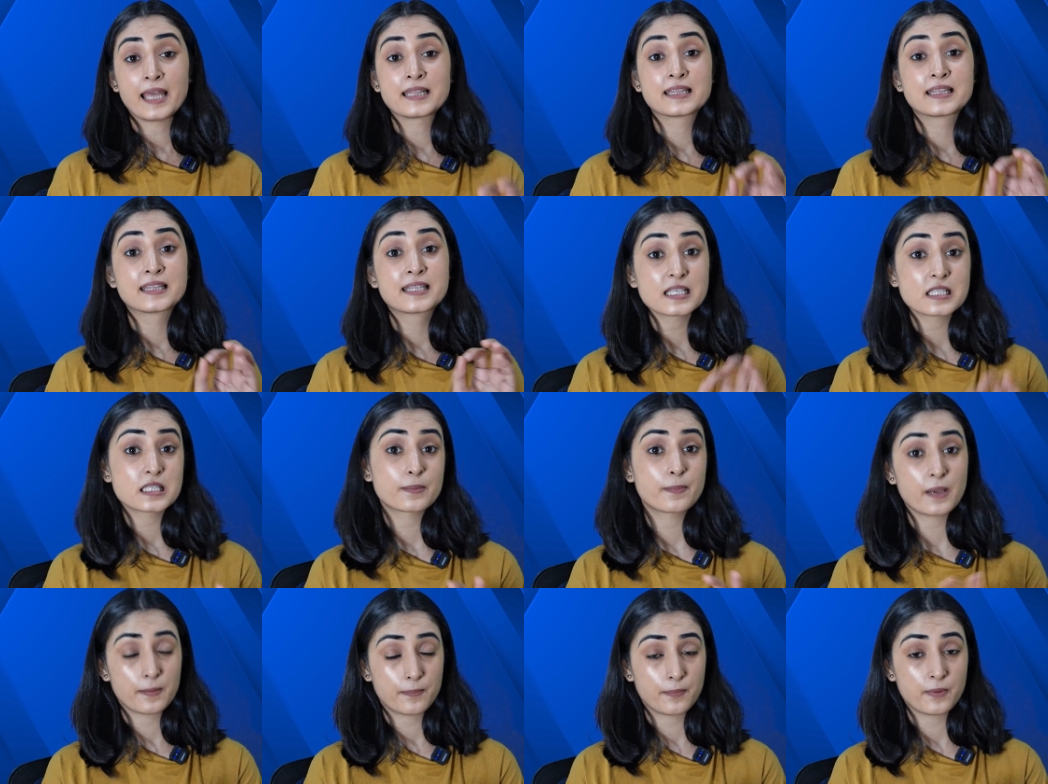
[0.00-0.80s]
and
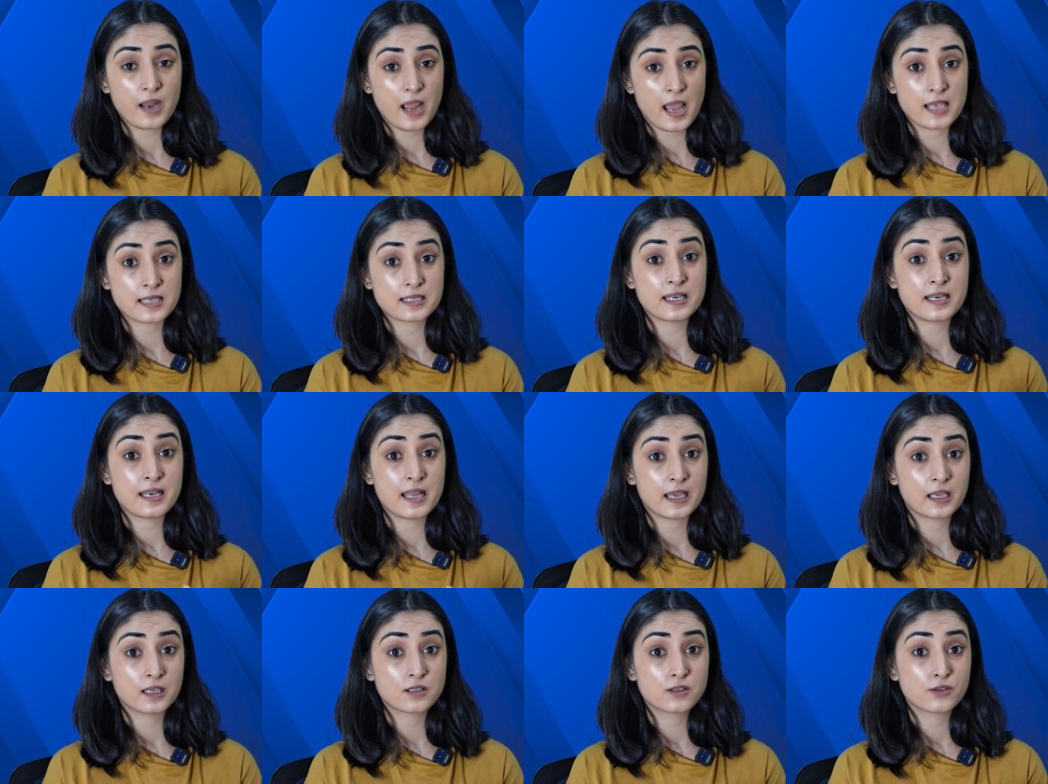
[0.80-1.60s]
this paper has a
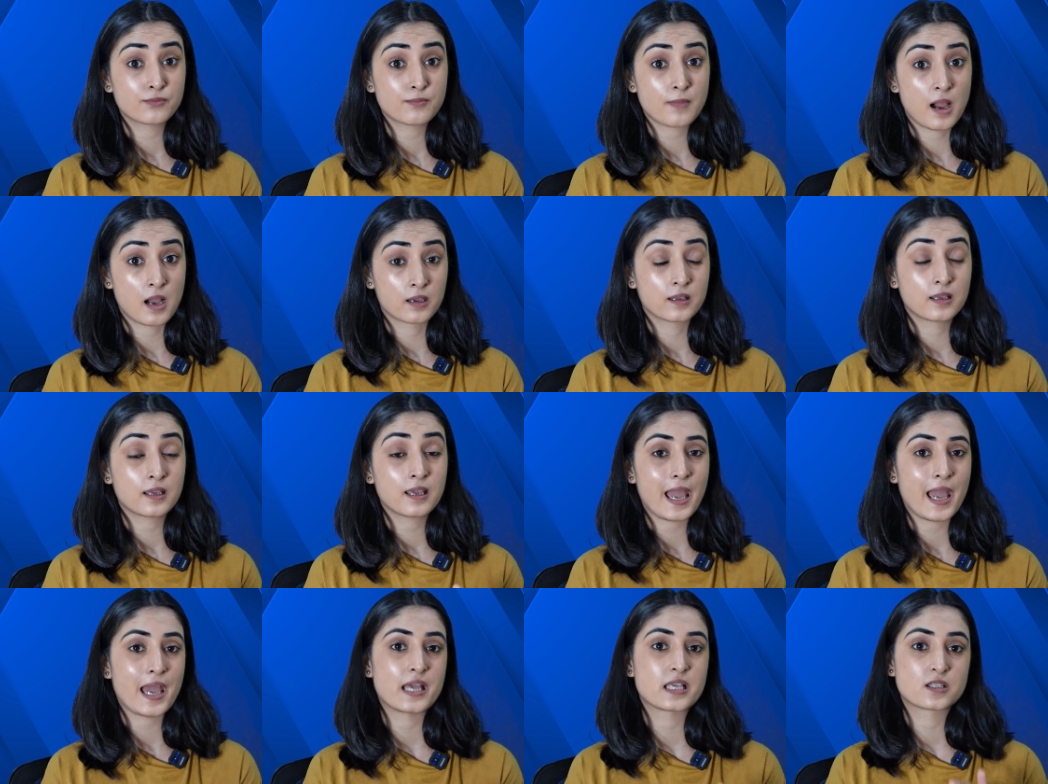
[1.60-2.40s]
negative
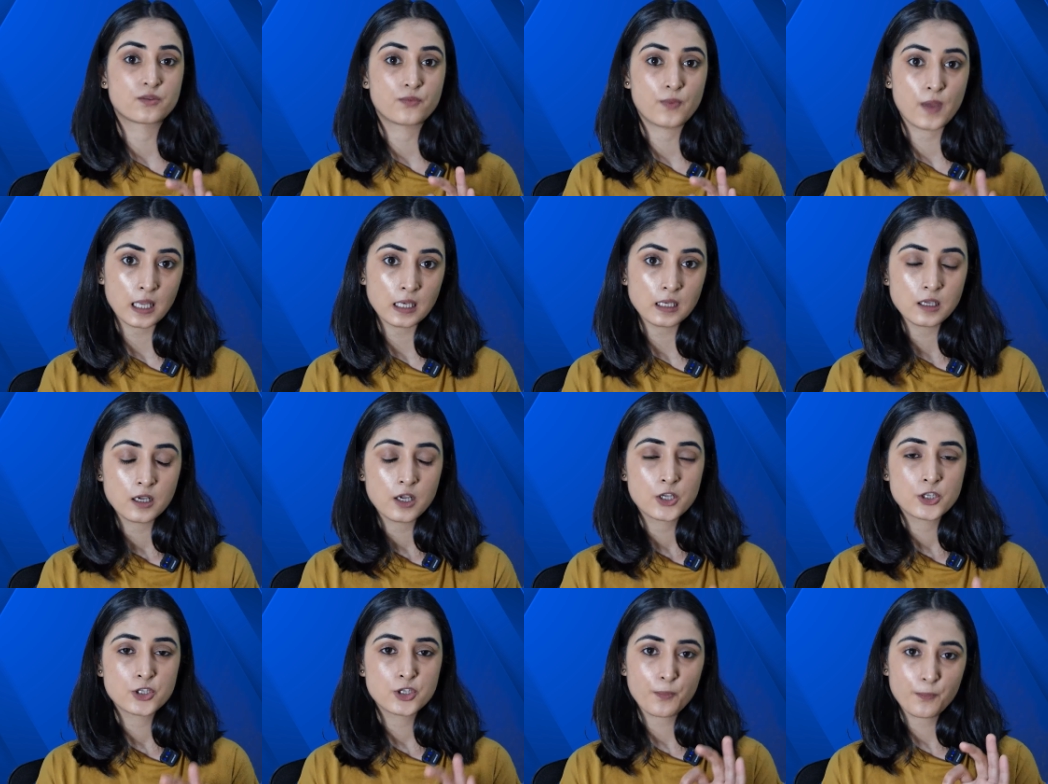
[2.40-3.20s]
marking as well
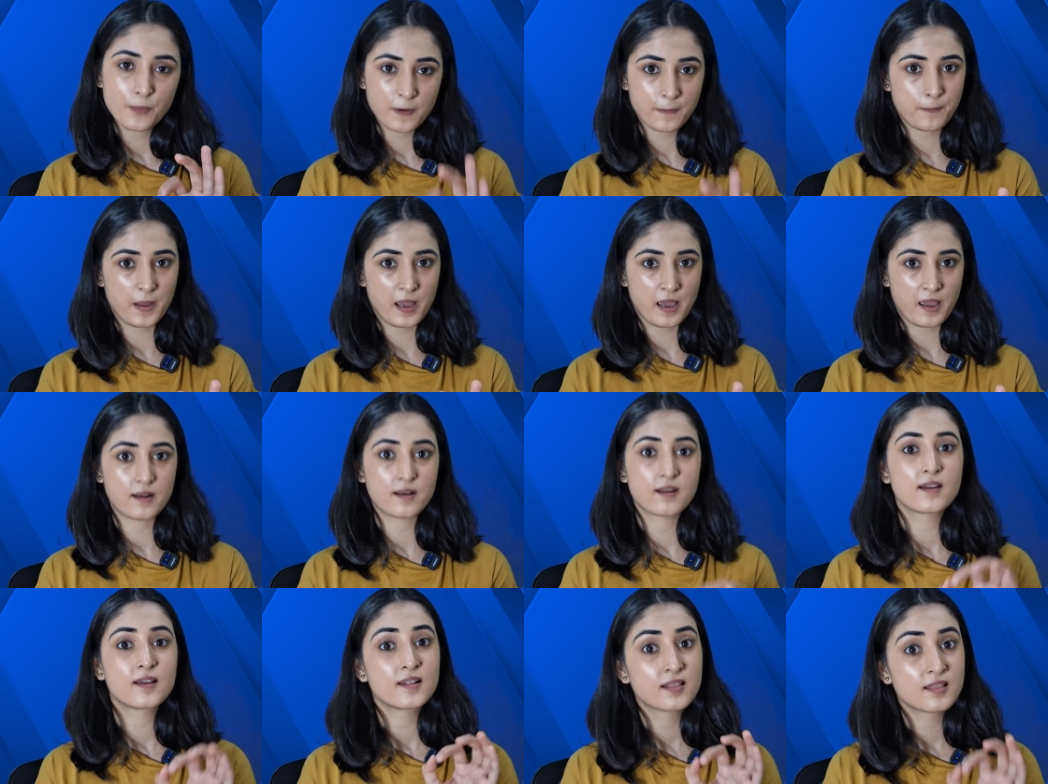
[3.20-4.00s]
so
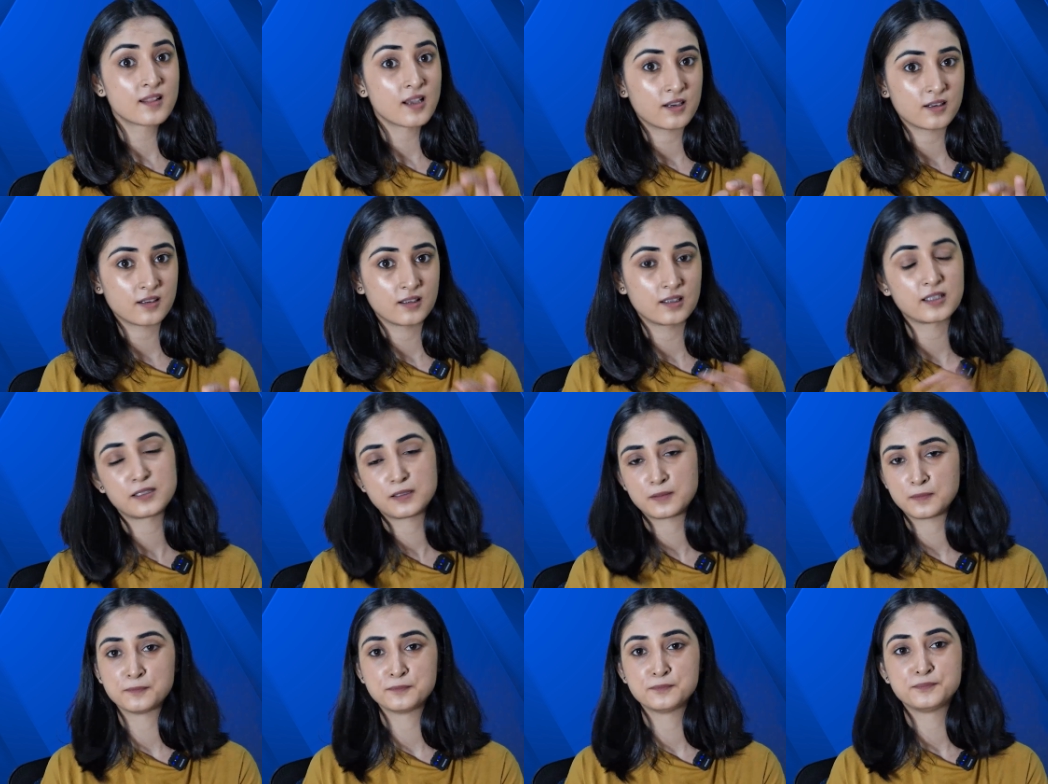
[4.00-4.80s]
prepare thoroughly.
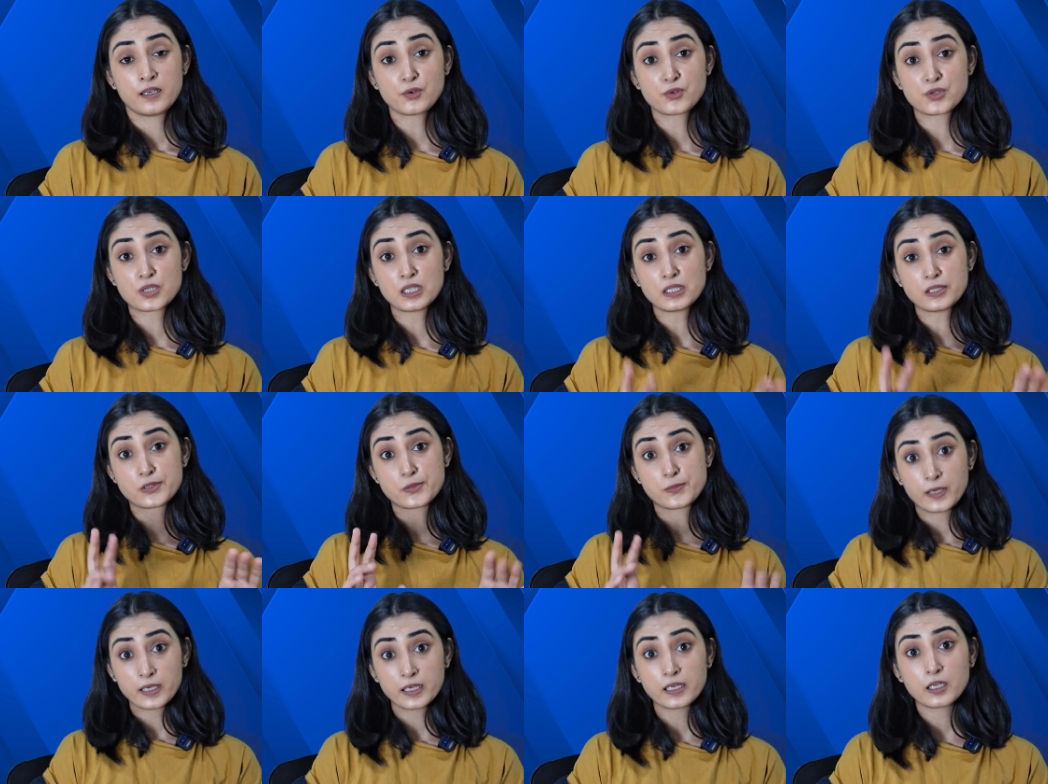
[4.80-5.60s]
Now till
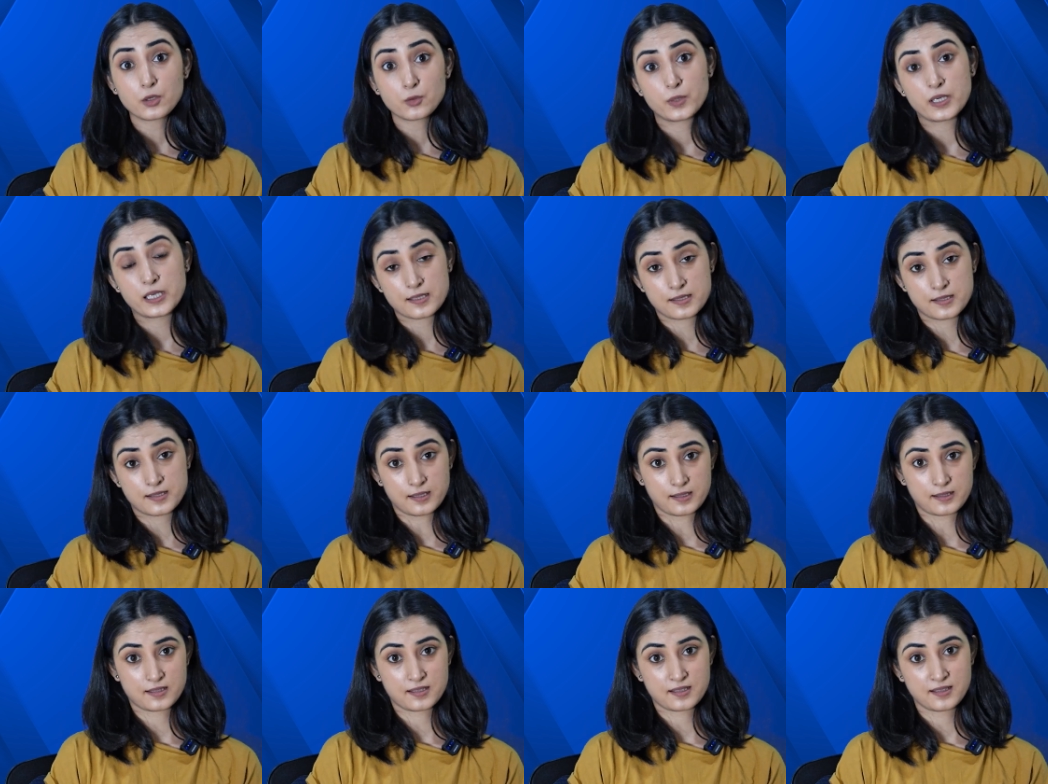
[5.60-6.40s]

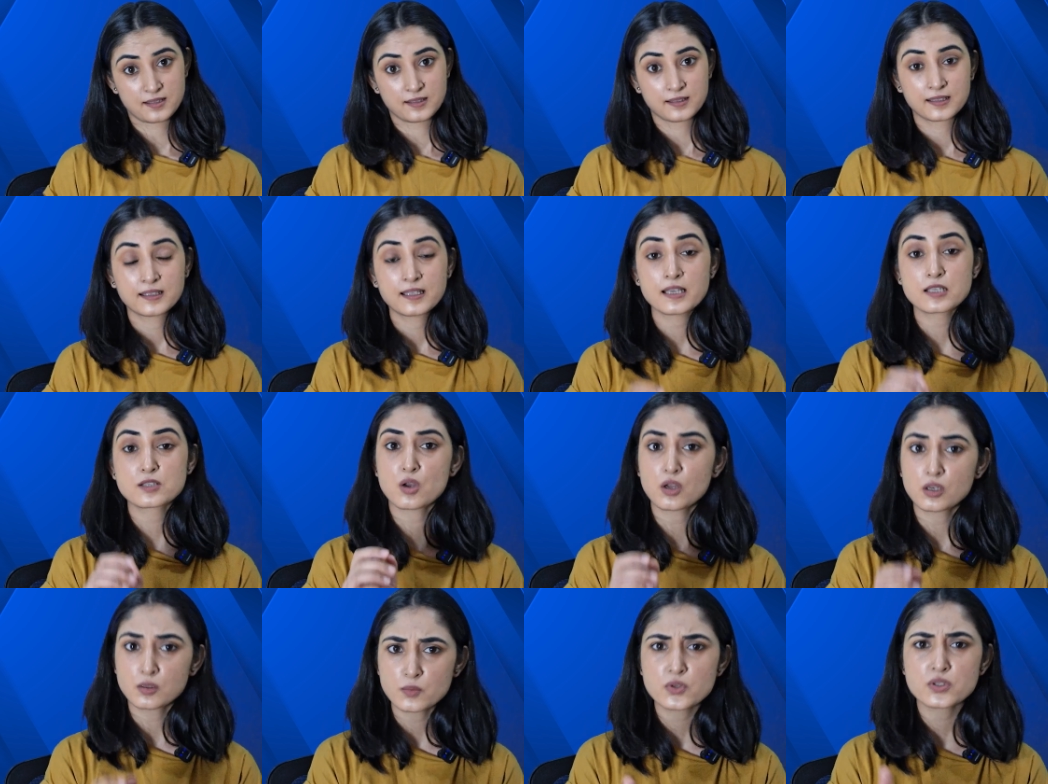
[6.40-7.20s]
2026
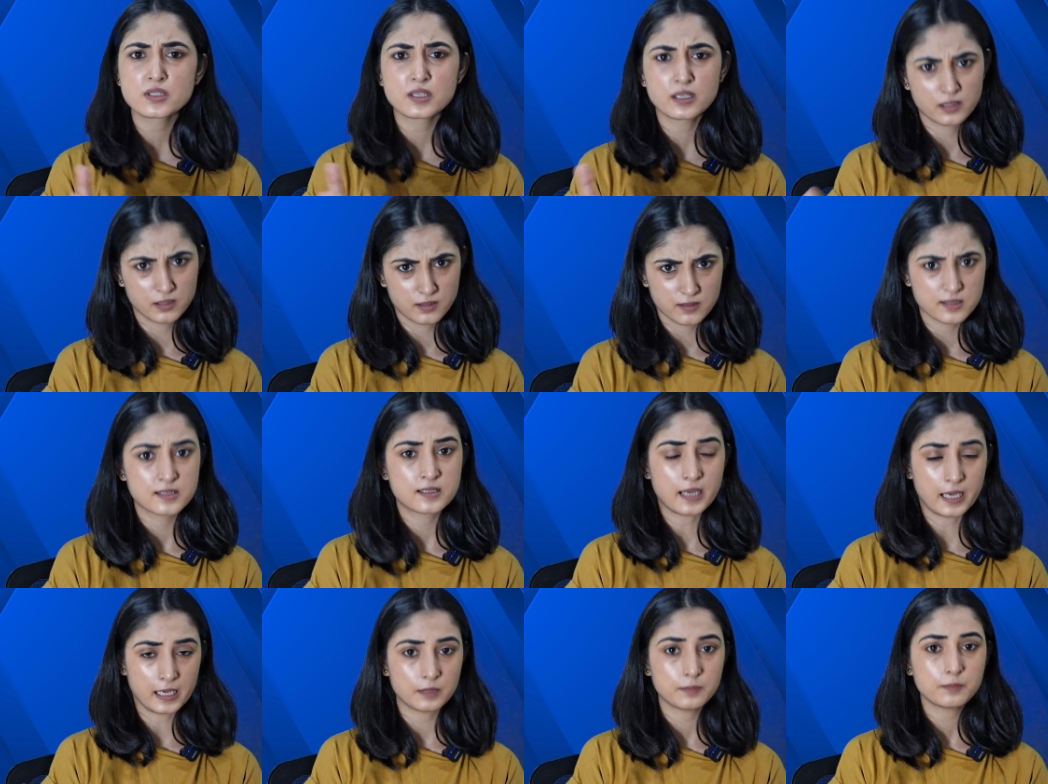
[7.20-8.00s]
there's almost a
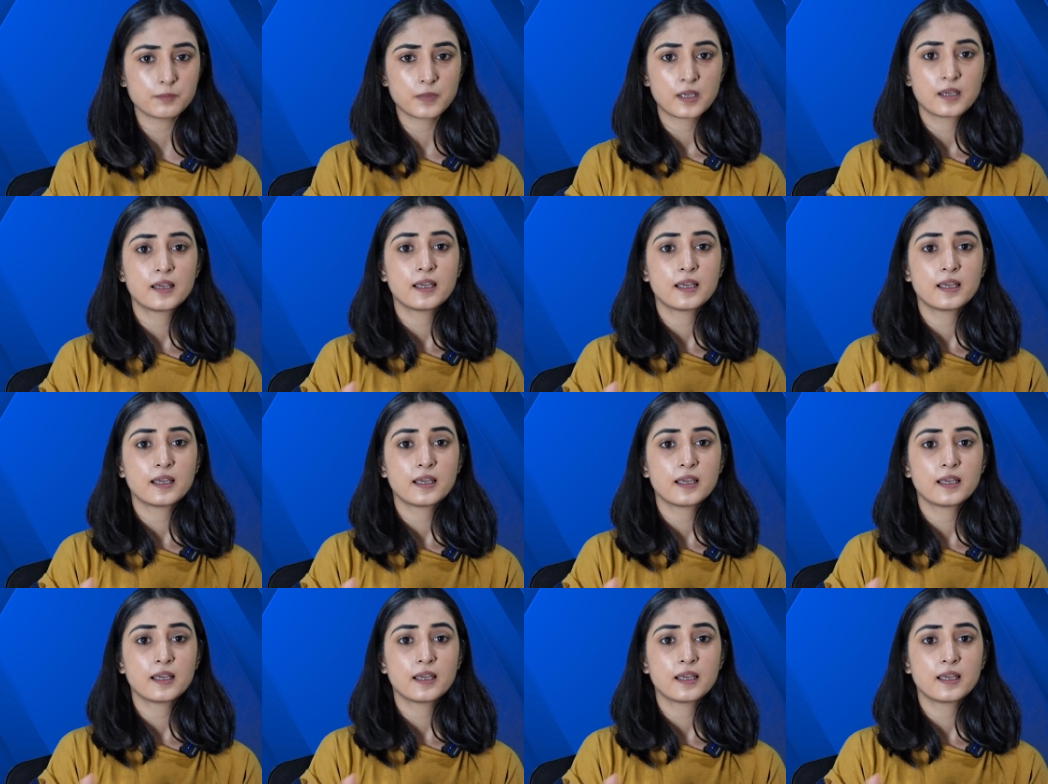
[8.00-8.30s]
year's time